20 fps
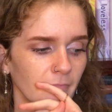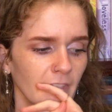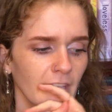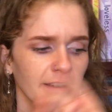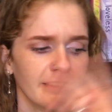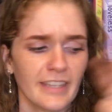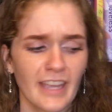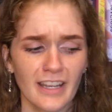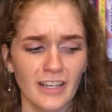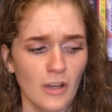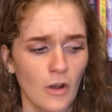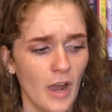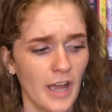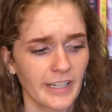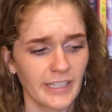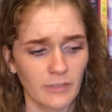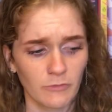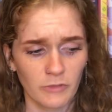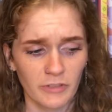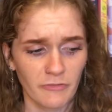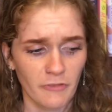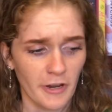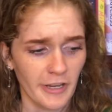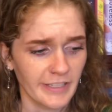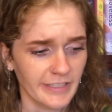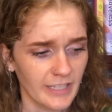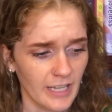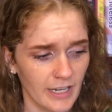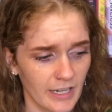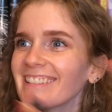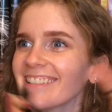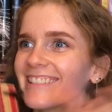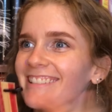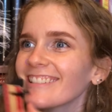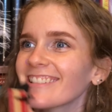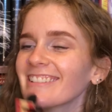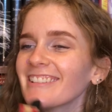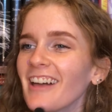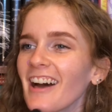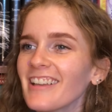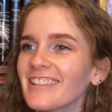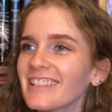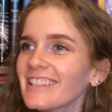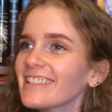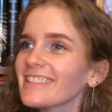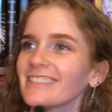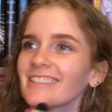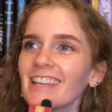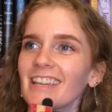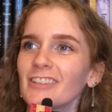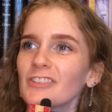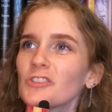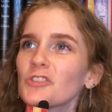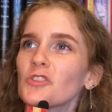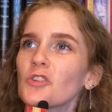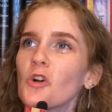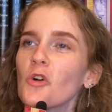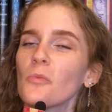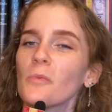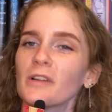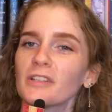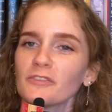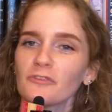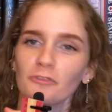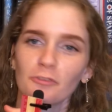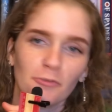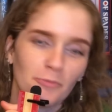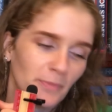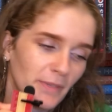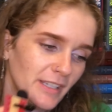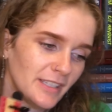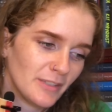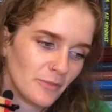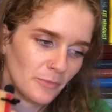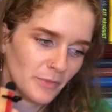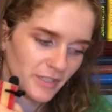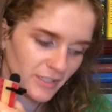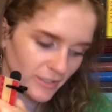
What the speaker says: Yeah, no, I didn't read Frankenstein. It's a classic. It takes so much for me to want